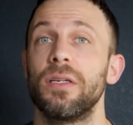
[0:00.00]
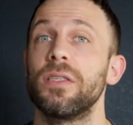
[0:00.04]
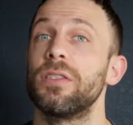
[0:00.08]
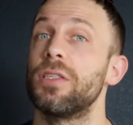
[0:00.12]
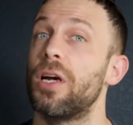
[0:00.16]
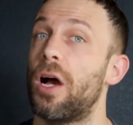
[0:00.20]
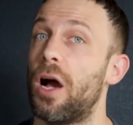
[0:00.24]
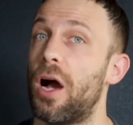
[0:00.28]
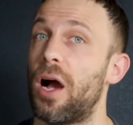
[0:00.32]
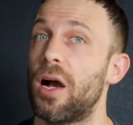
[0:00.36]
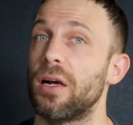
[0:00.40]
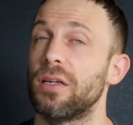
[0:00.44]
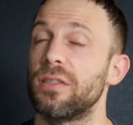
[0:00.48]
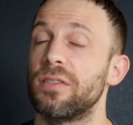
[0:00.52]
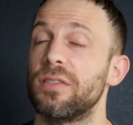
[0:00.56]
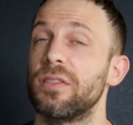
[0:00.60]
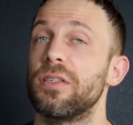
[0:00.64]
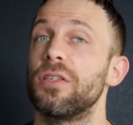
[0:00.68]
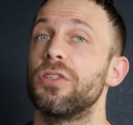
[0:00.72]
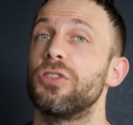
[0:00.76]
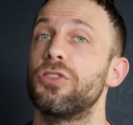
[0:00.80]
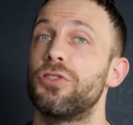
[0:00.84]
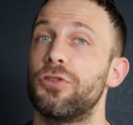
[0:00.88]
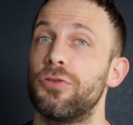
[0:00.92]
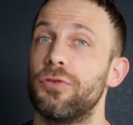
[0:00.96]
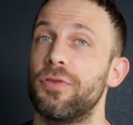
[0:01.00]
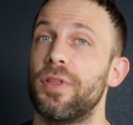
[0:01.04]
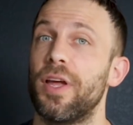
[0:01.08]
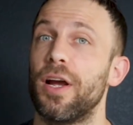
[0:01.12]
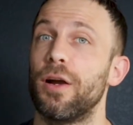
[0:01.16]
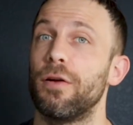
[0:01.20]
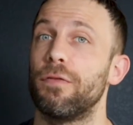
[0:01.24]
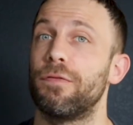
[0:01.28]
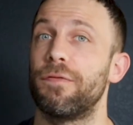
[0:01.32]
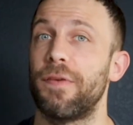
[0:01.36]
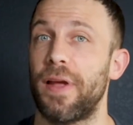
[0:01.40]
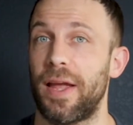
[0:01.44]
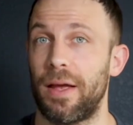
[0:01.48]
talks to
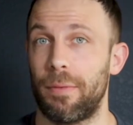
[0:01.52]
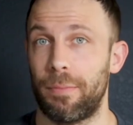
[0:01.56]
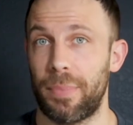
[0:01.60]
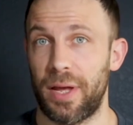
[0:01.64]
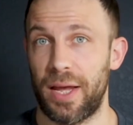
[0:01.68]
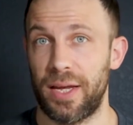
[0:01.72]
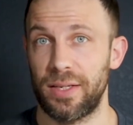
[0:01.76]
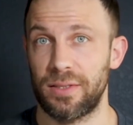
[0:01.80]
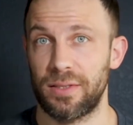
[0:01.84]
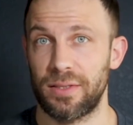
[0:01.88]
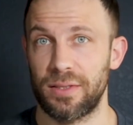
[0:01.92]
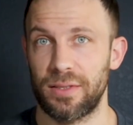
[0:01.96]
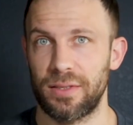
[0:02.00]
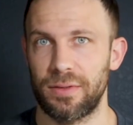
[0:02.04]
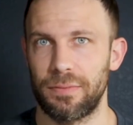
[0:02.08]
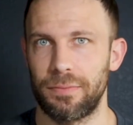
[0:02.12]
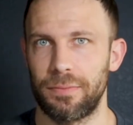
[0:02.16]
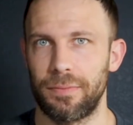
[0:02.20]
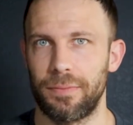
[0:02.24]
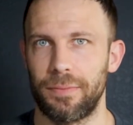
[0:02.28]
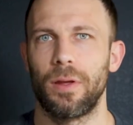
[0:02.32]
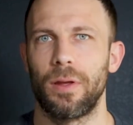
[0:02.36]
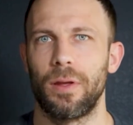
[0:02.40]
their fan base.